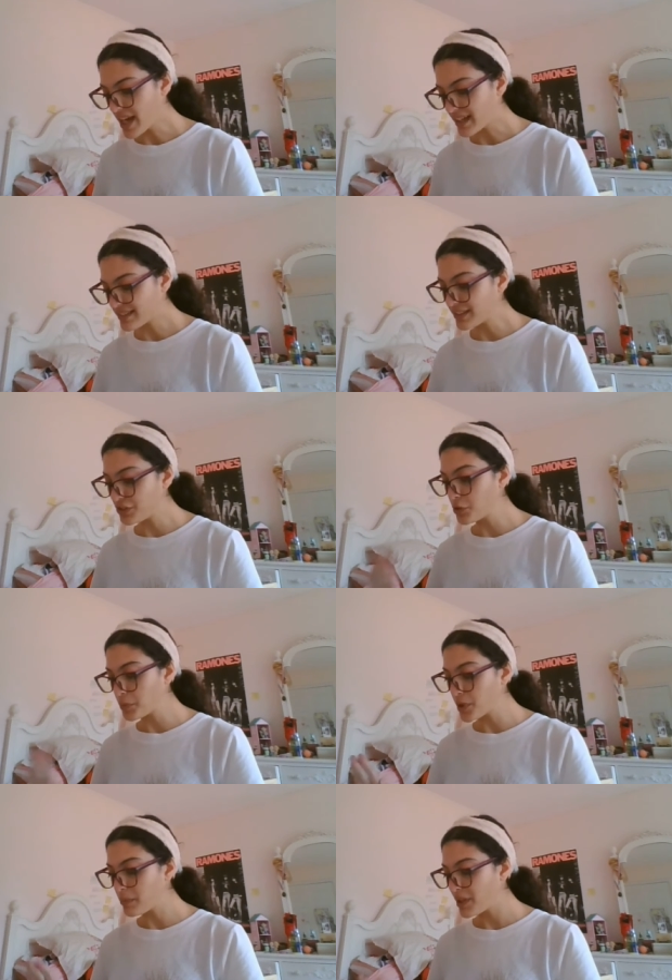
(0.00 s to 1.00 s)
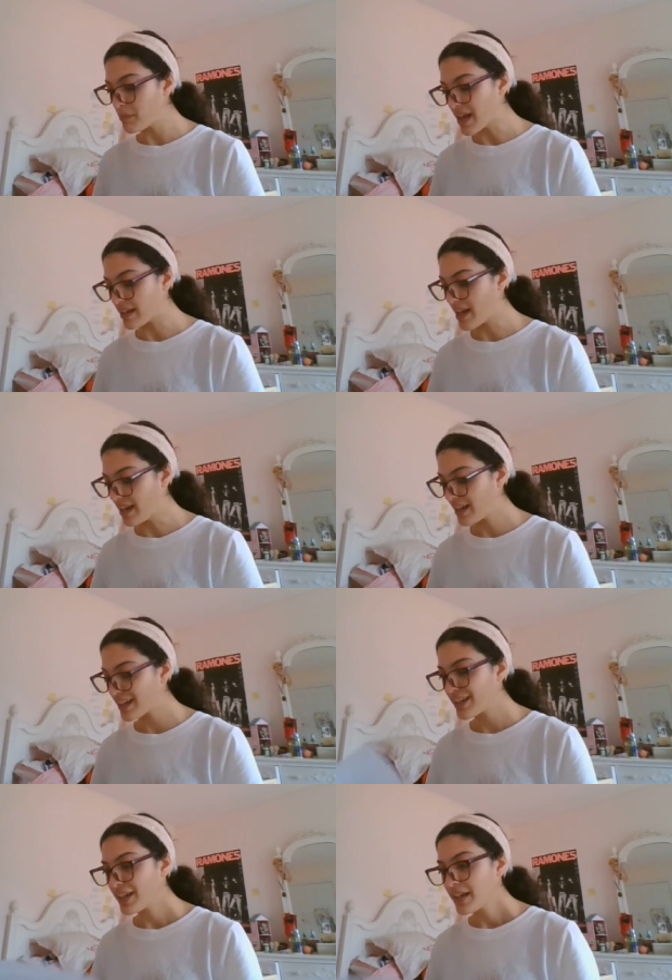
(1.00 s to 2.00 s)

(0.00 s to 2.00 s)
has, is supremely magnetic.